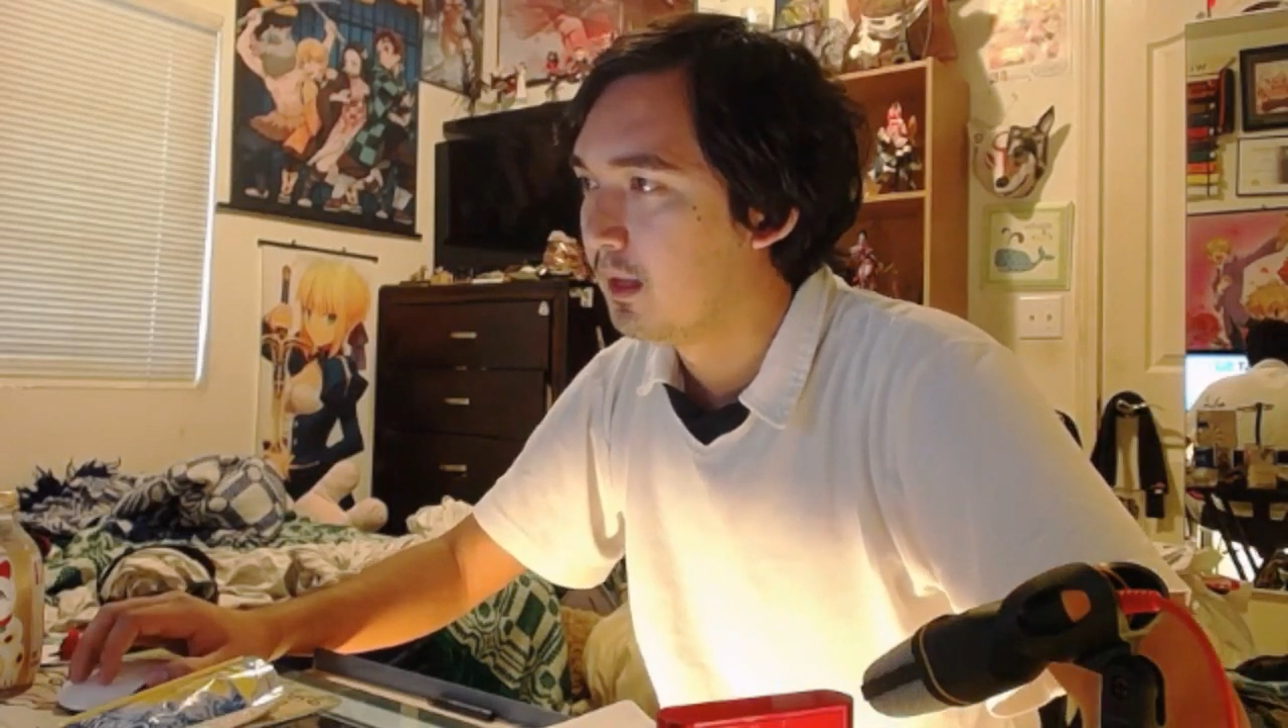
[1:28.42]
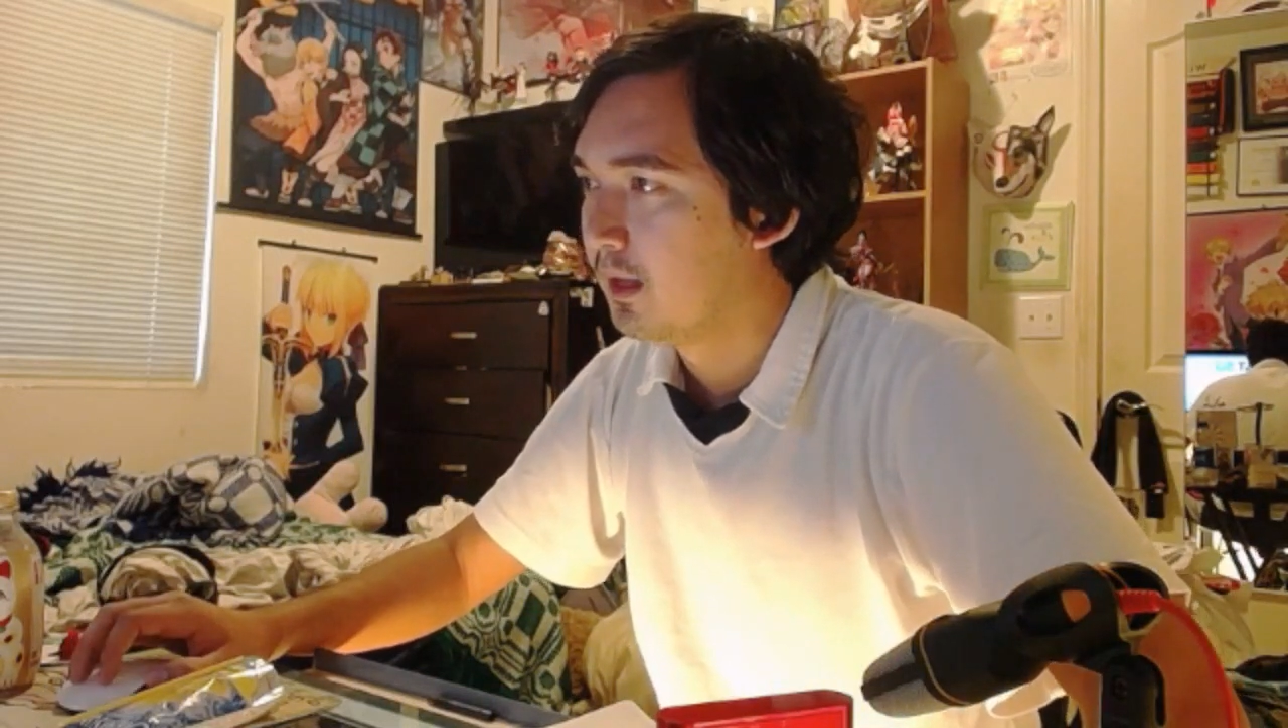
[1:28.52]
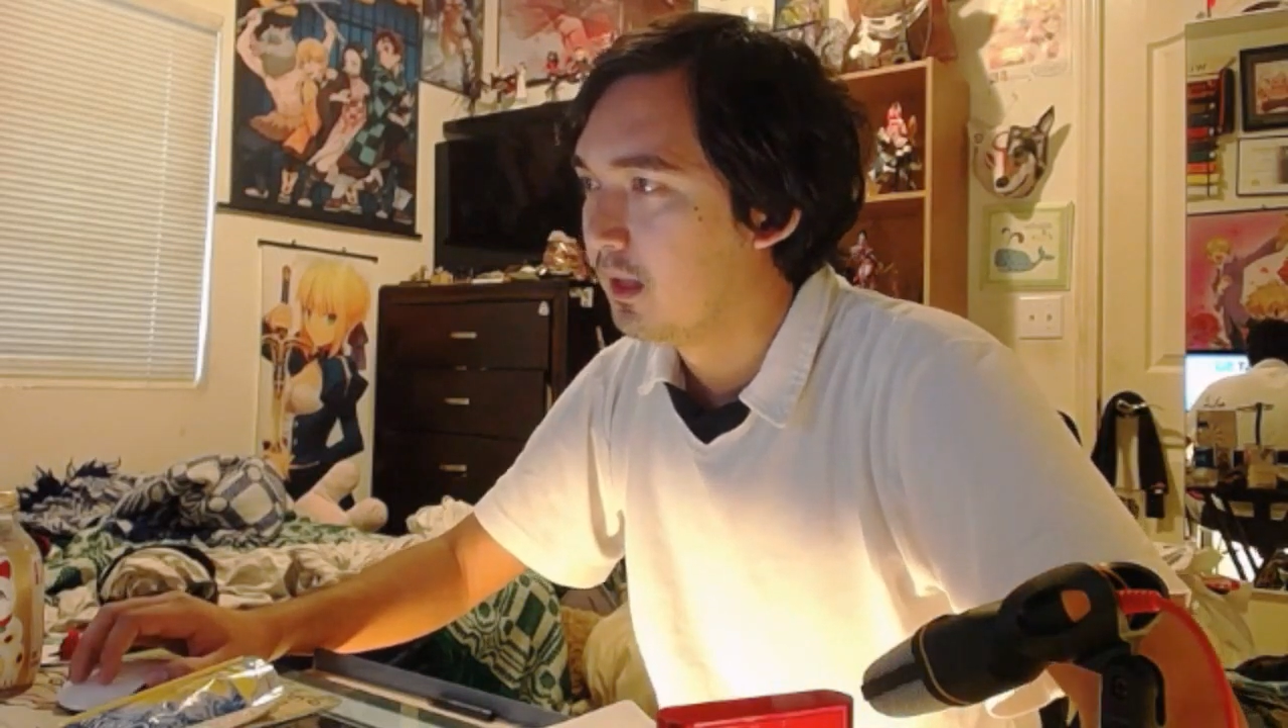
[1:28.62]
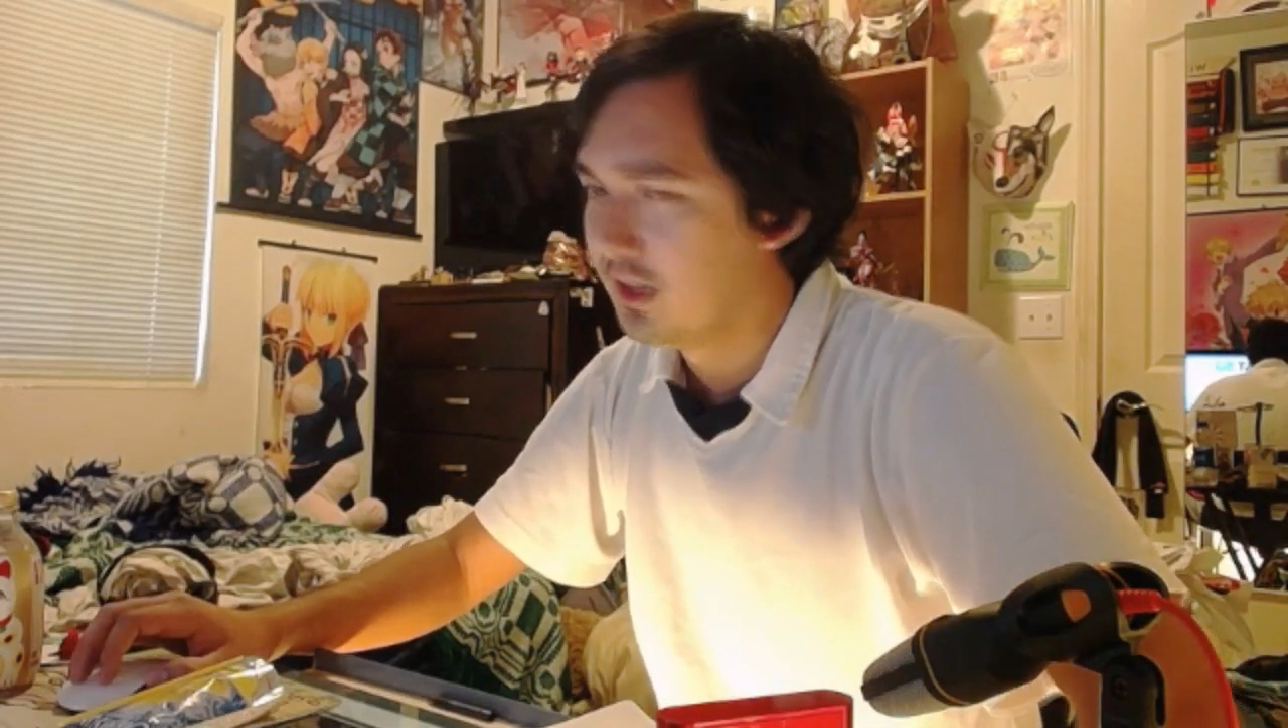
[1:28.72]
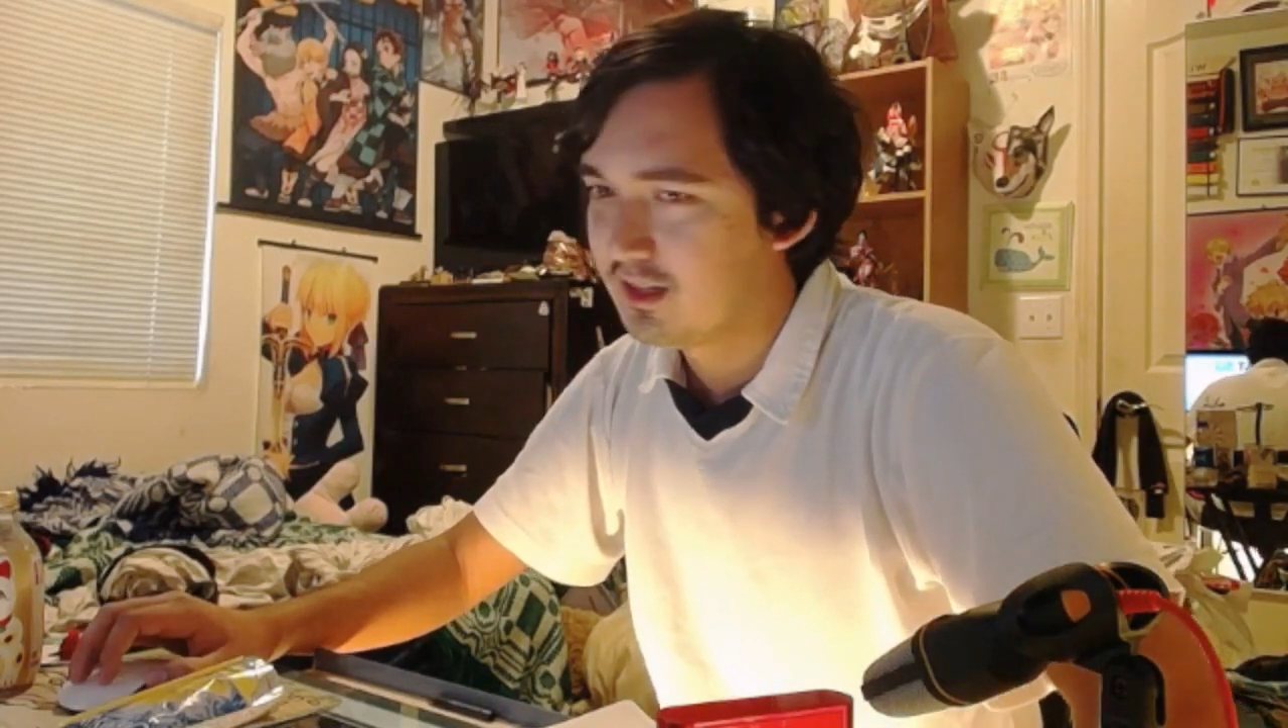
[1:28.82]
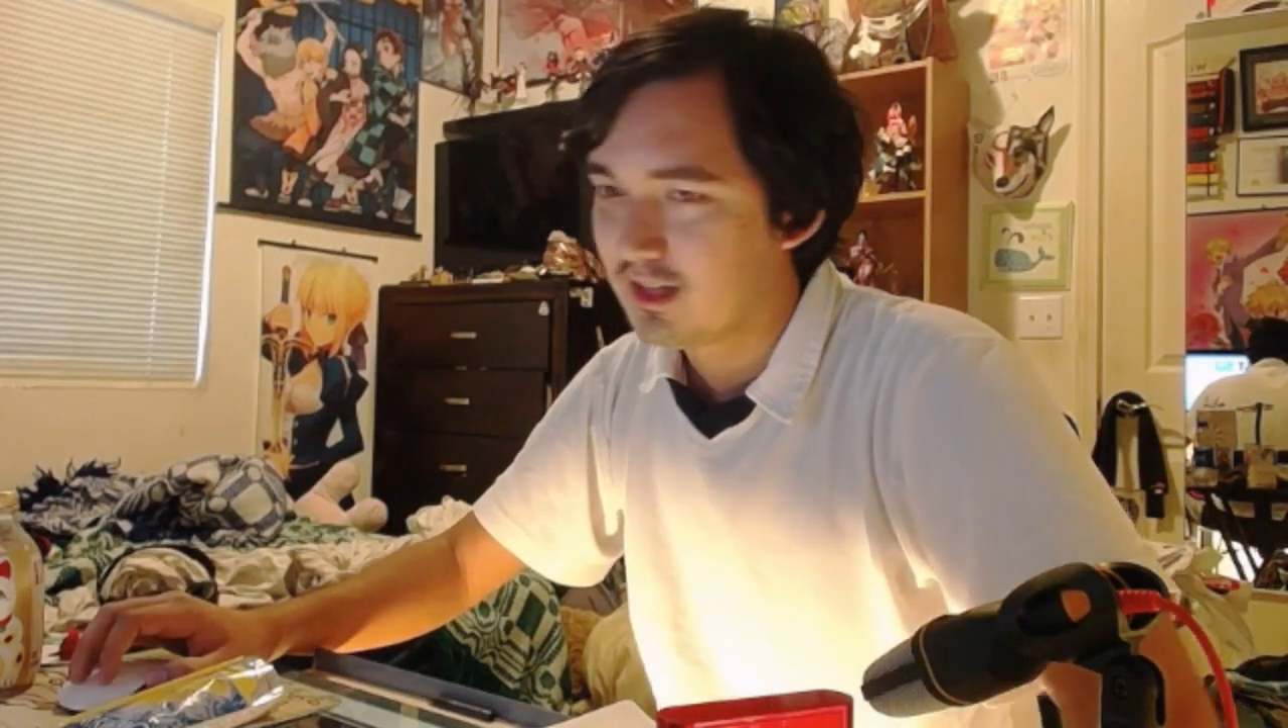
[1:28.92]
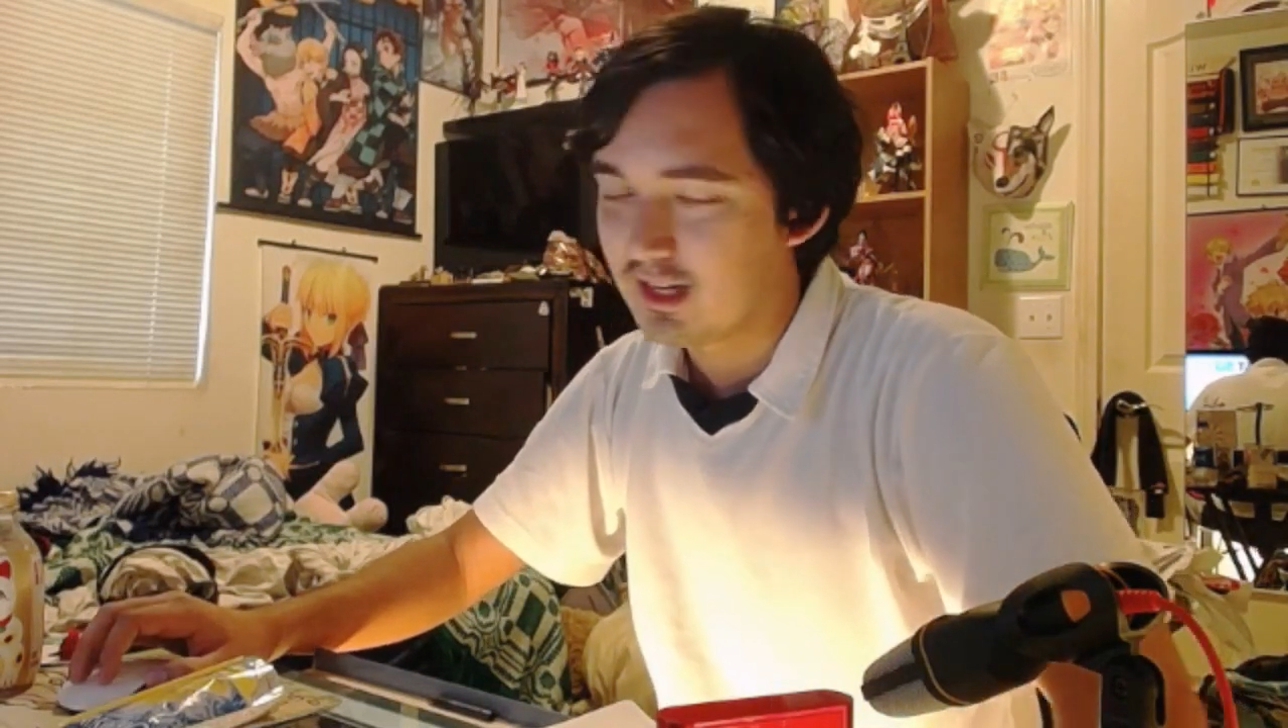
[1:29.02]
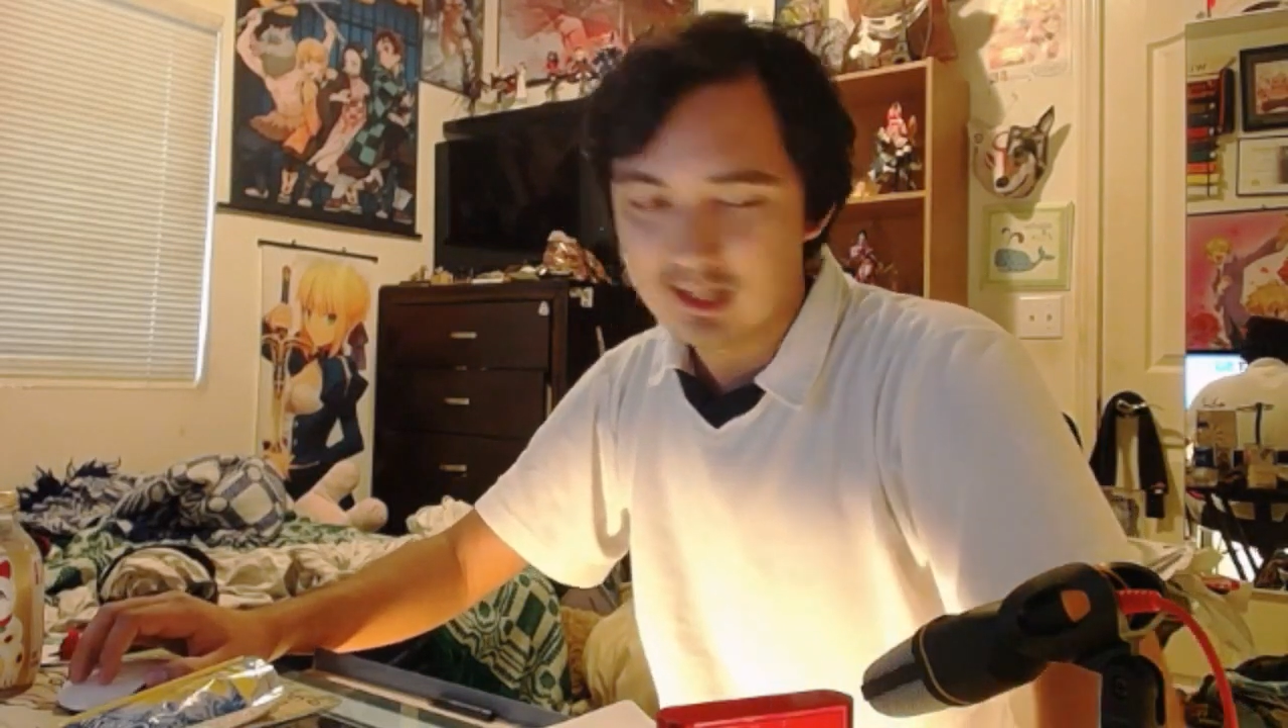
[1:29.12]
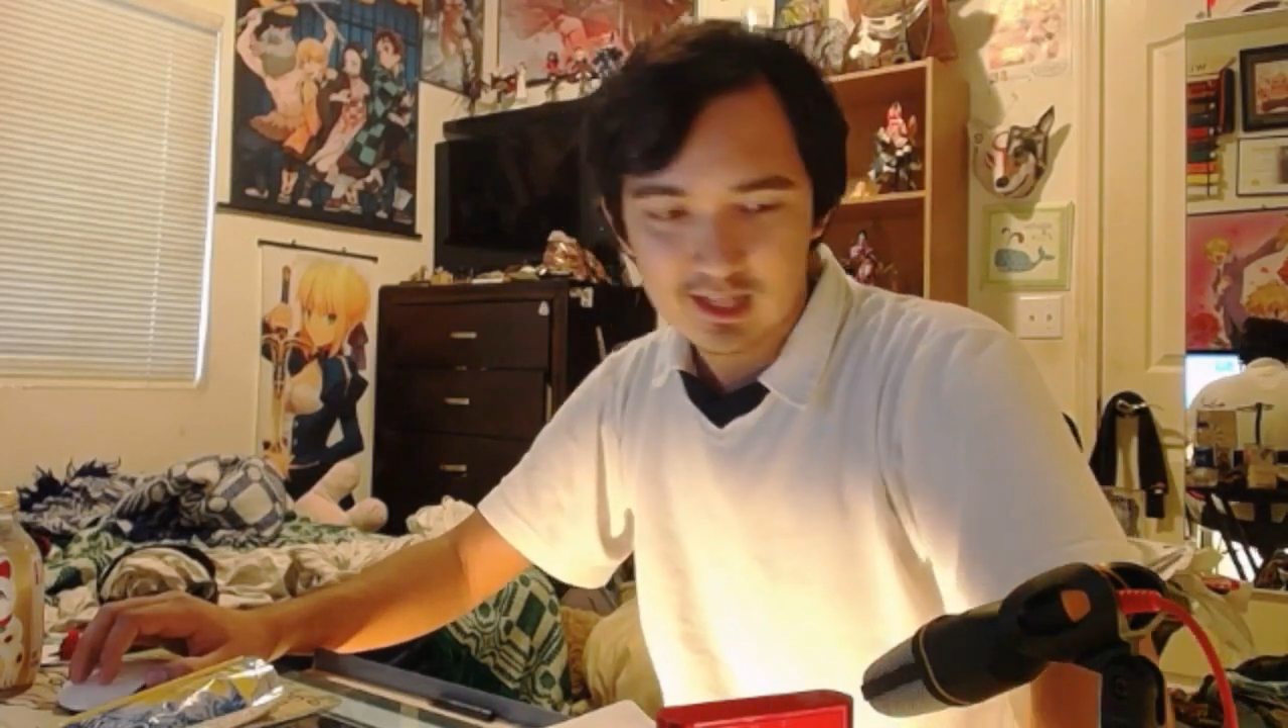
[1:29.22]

let's see.